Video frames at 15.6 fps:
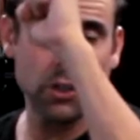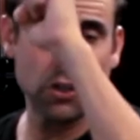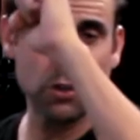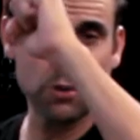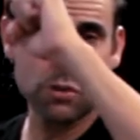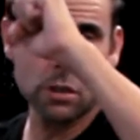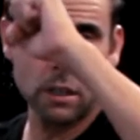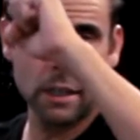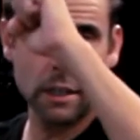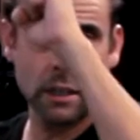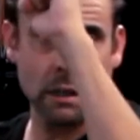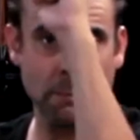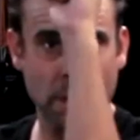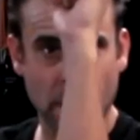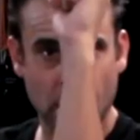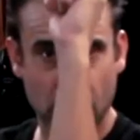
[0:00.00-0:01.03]
usually going
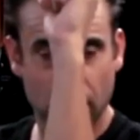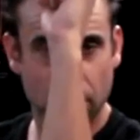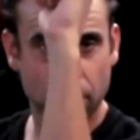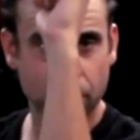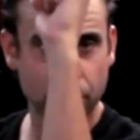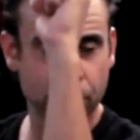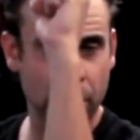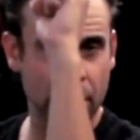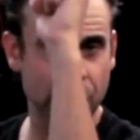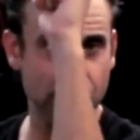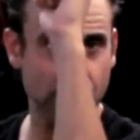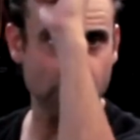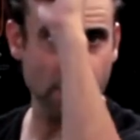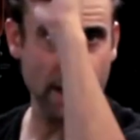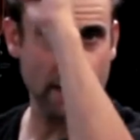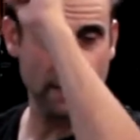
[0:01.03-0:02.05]
to be pretty
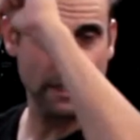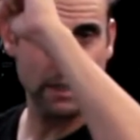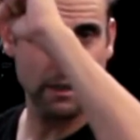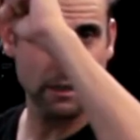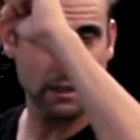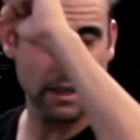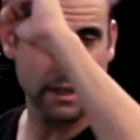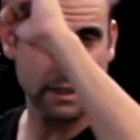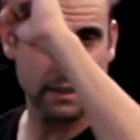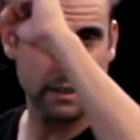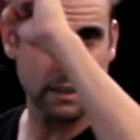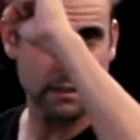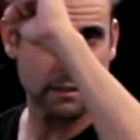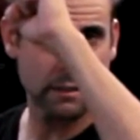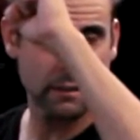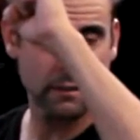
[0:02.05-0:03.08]
straight in here like
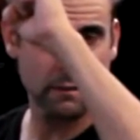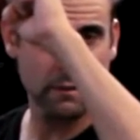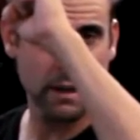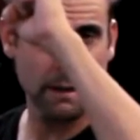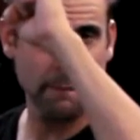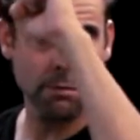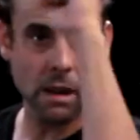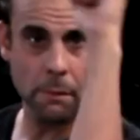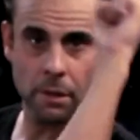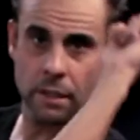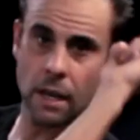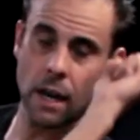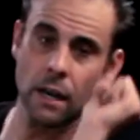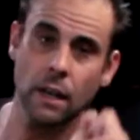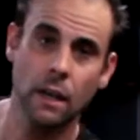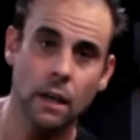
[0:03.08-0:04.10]
this. Okay, probably
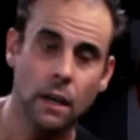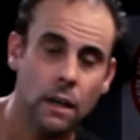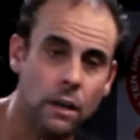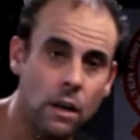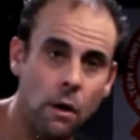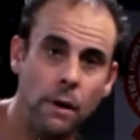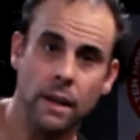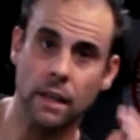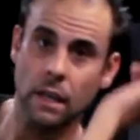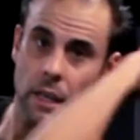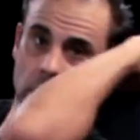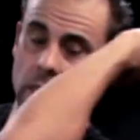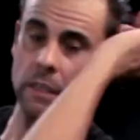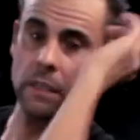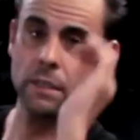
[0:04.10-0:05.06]
not going in